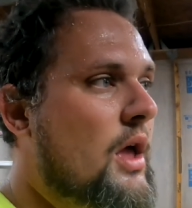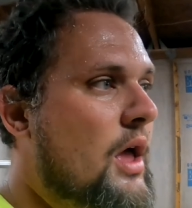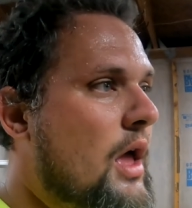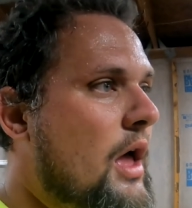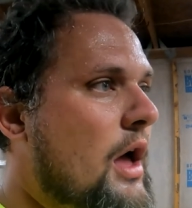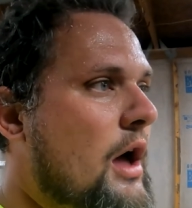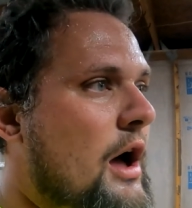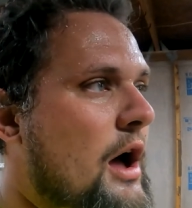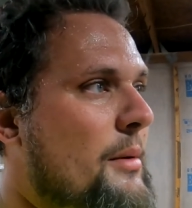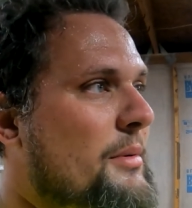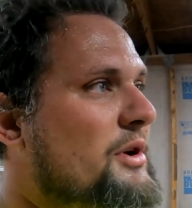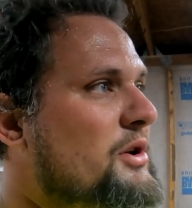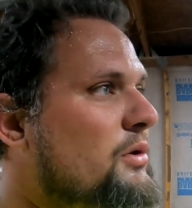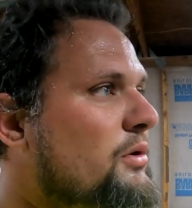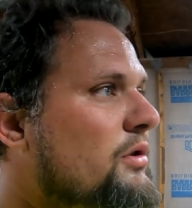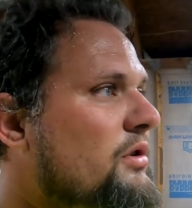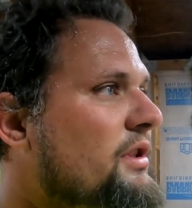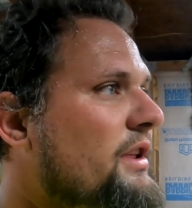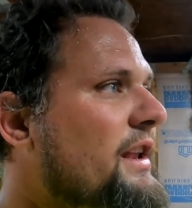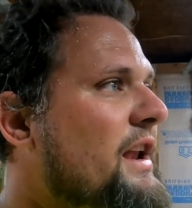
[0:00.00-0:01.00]
I'm gonna do a
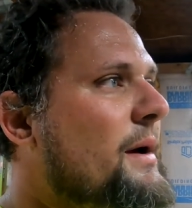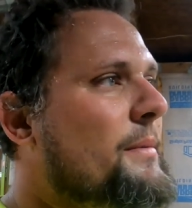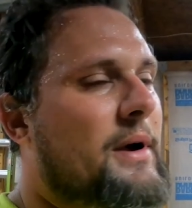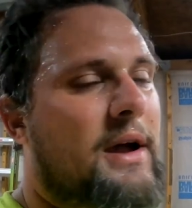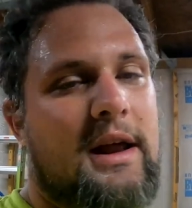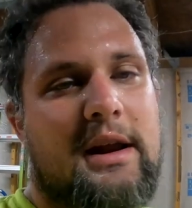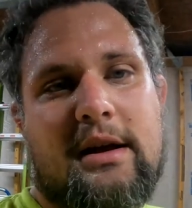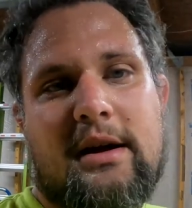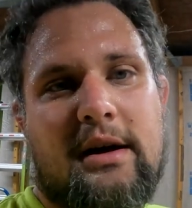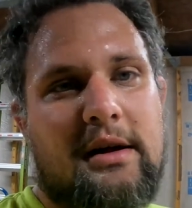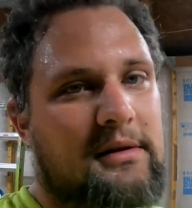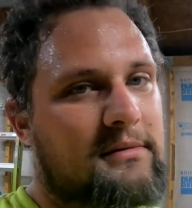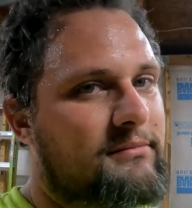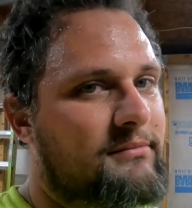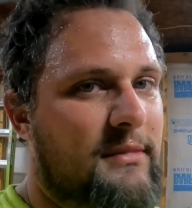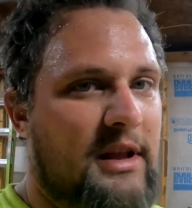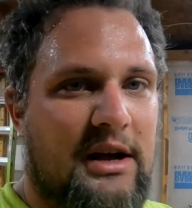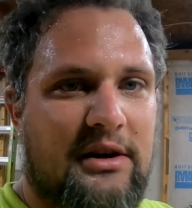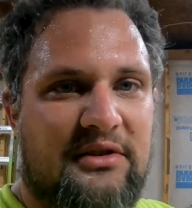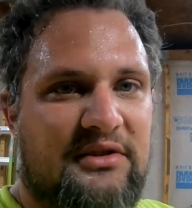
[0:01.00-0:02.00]
little cleanup. I gotta cut
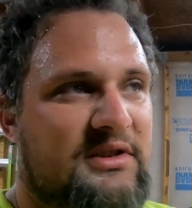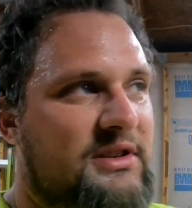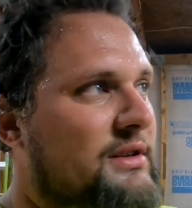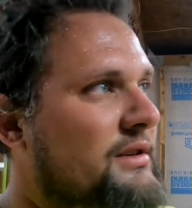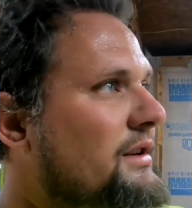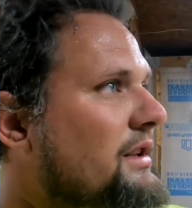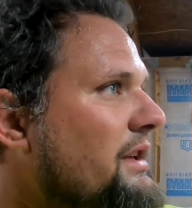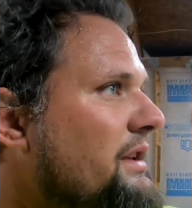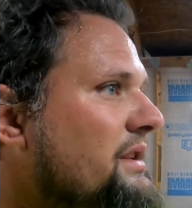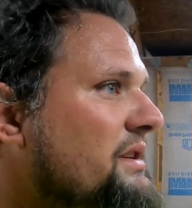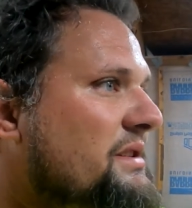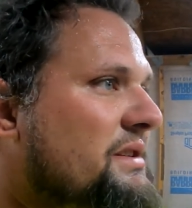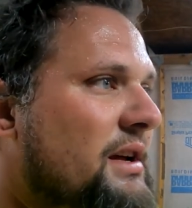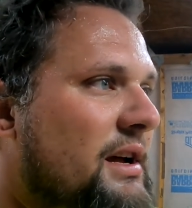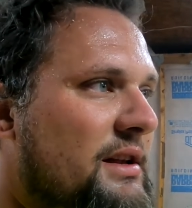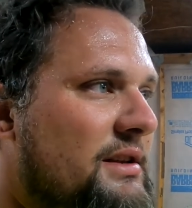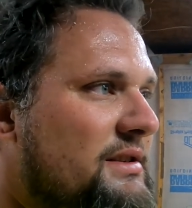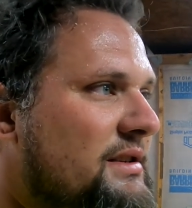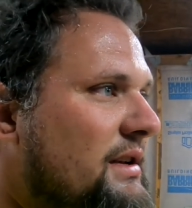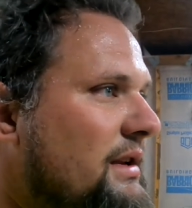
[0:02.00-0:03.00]
nails and clean the
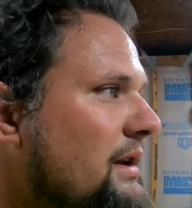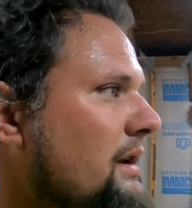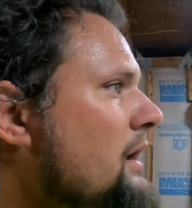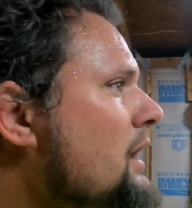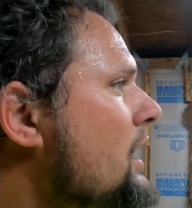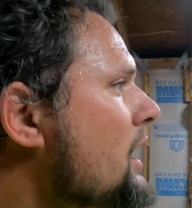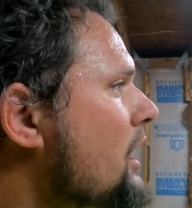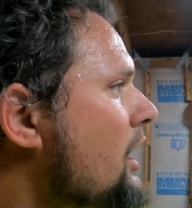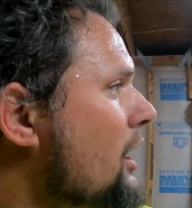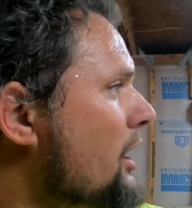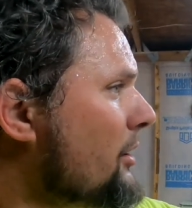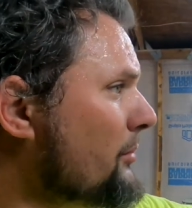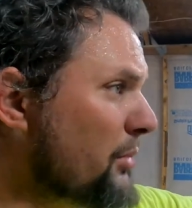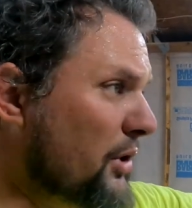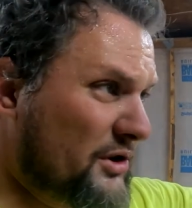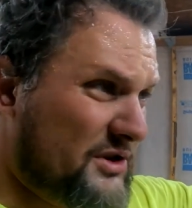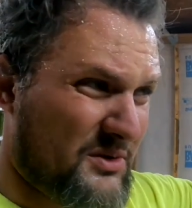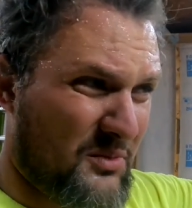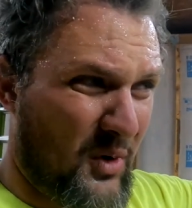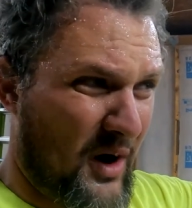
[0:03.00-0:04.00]
studs and
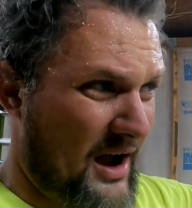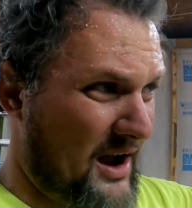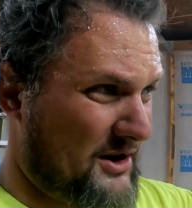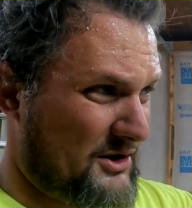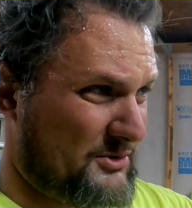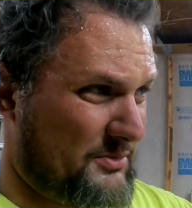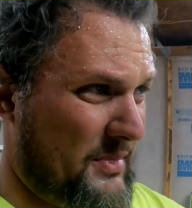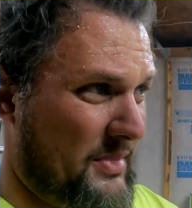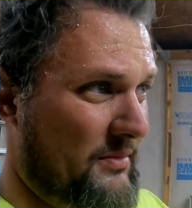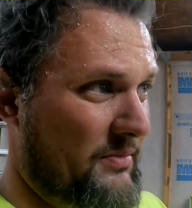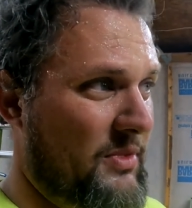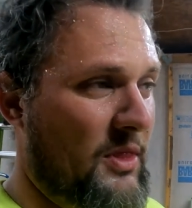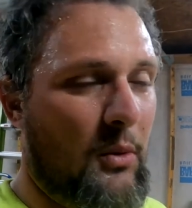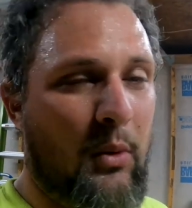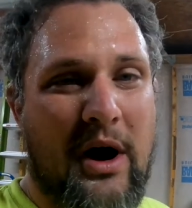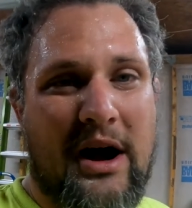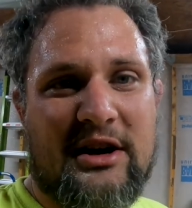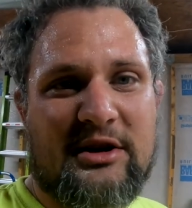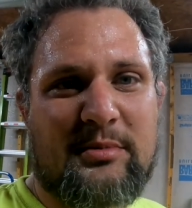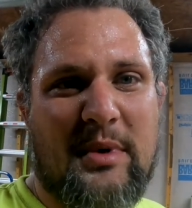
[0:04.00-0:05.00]
pull some wires
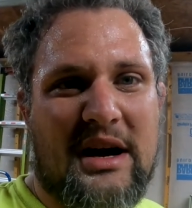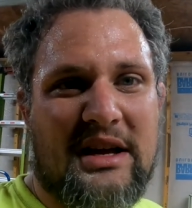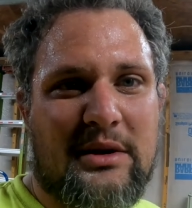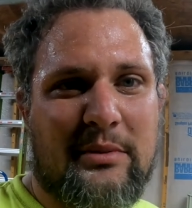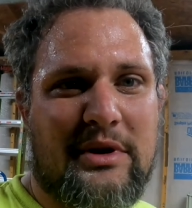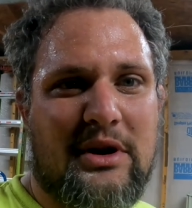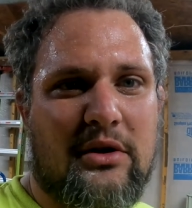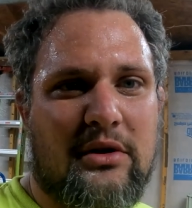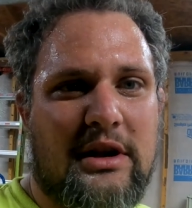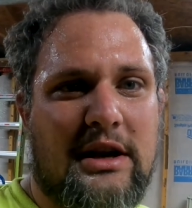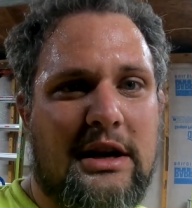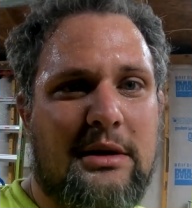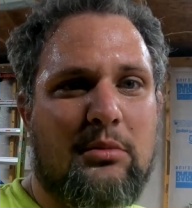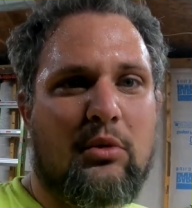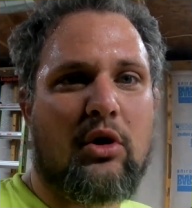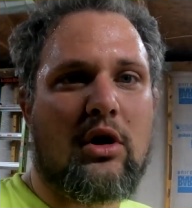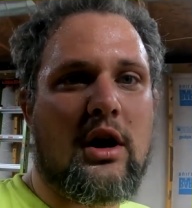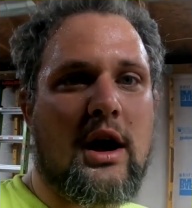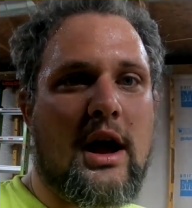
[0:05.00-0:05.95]
back that we don't need anymore,